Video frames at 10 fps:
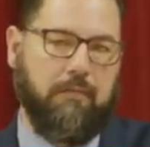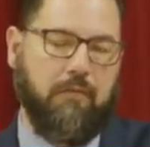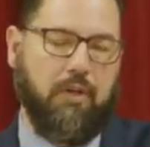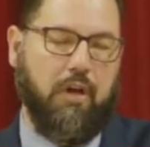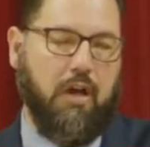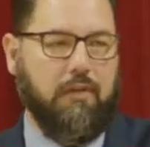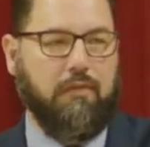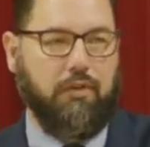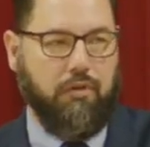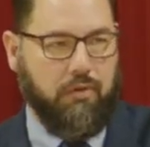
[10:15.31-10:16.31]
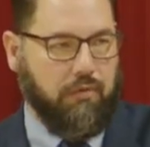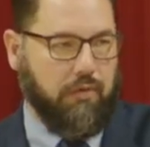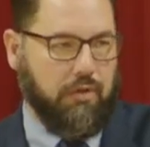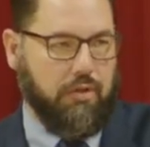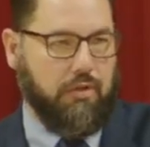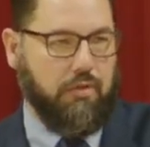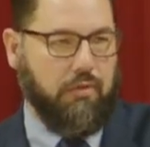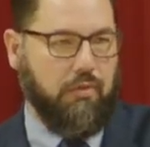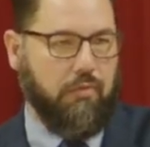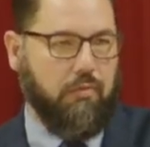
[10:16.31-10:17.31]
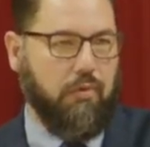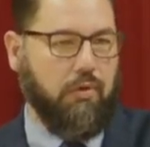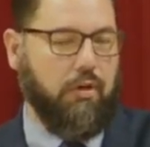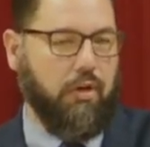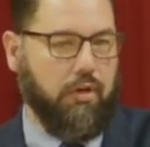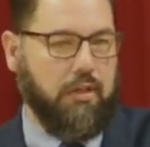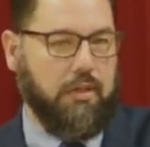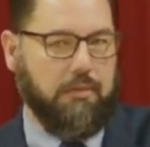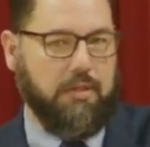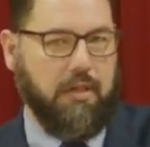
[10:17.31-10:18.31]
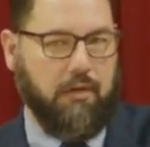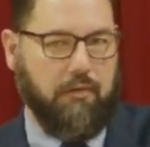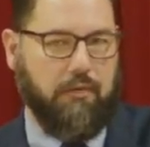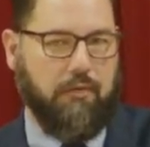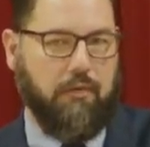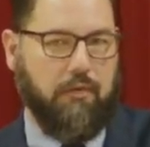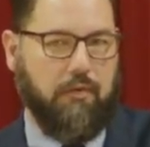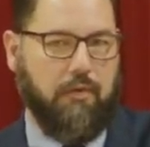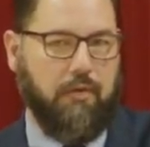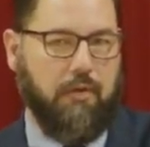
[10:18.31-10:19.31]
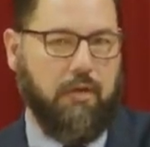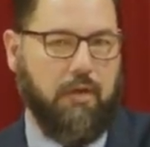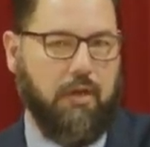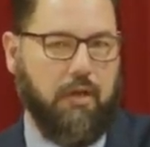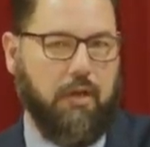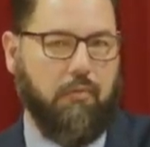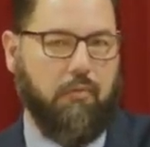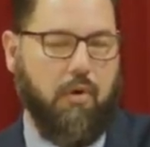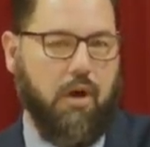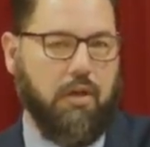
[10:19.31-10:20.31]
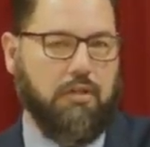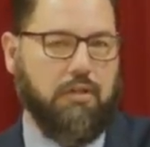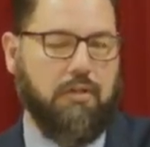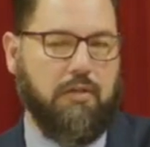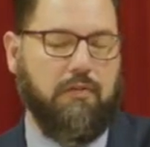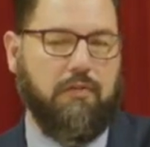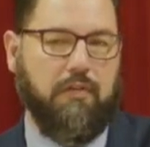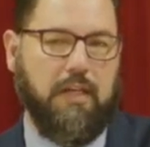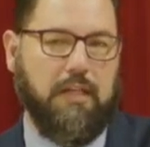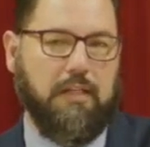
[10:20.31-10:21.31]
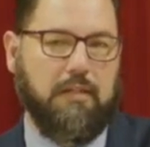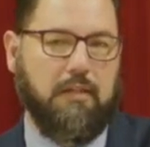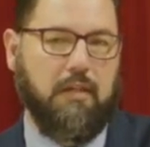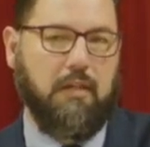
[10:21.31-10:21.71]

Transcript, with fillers: The God of the universe will gird himself and wash the feet